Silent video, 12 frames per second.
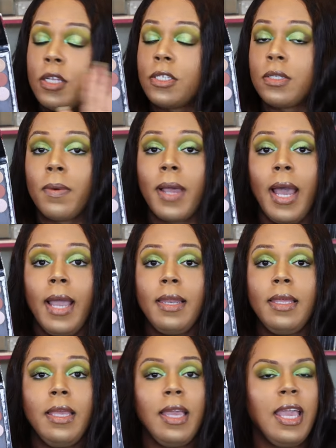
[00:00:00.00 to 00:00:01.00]
So
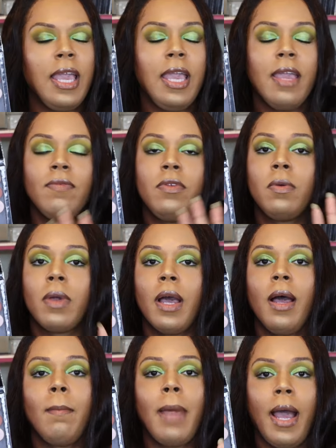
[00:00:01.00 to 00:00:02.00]
Kylie, if you
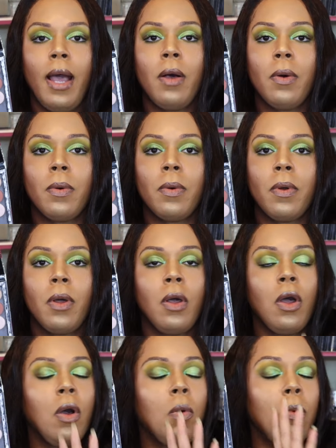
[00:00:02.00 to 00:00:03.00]
come out
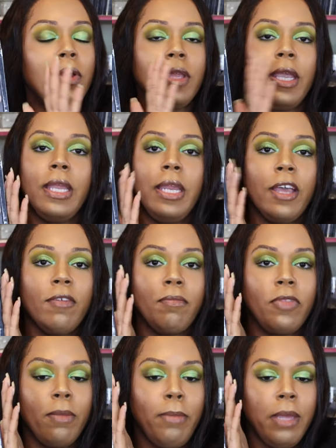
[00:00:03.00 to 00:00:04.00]
with any
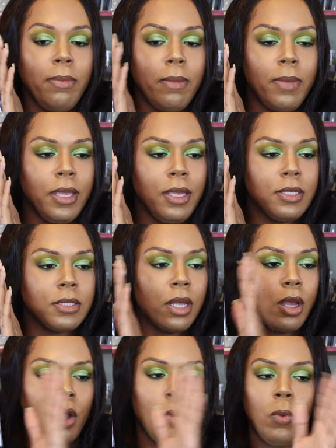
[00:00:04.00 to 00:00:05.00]
of the BBBs,
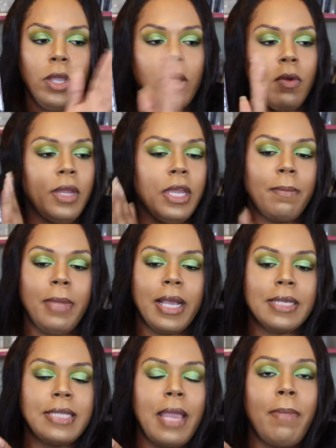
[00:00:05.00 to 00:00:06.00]
we don't need them
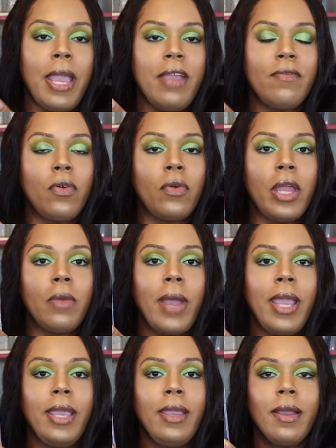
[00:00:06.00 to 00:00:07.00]
because they pay for it. They
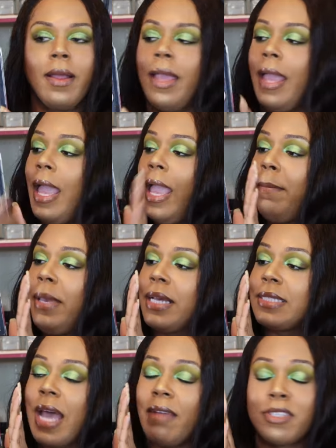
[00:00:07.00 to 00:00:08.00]
right here and
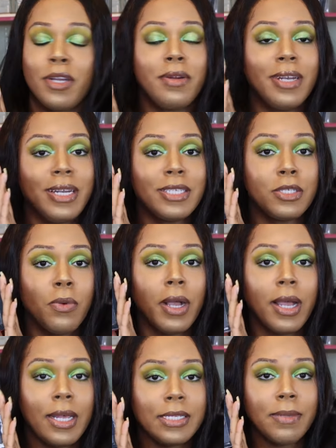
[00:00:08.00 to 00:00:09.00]
because I've turned it into
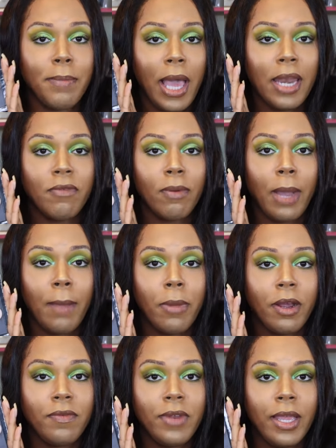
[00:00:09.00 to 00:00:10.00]
a custom palette for my
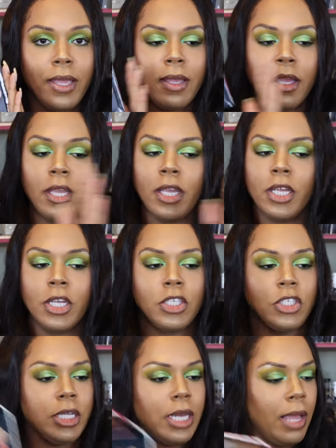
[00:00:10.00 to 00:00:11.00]
birthday,
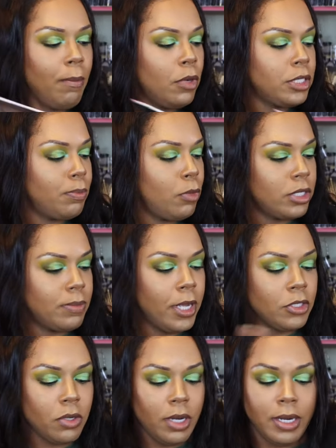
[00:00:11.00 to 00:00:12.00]
she that much more
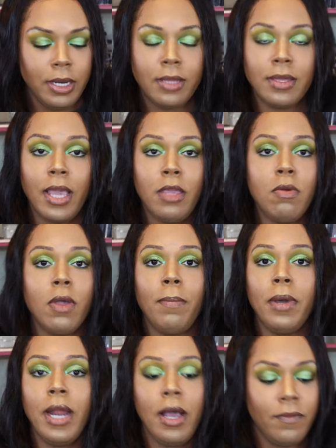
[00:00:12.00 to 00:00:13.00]
special than anything you could
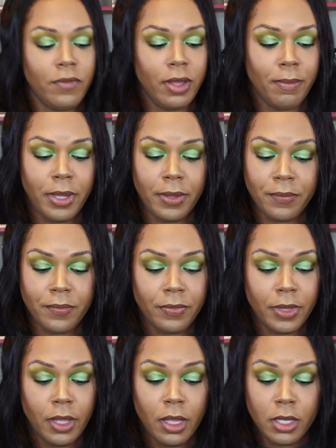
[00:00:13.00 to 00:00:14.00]
put out for
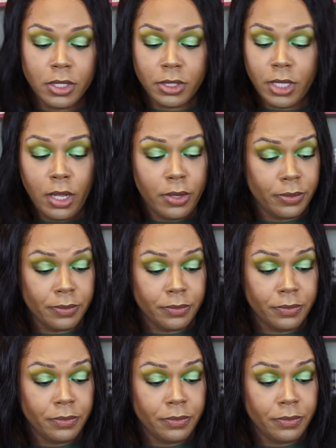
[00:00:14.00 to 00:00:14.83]
me. So,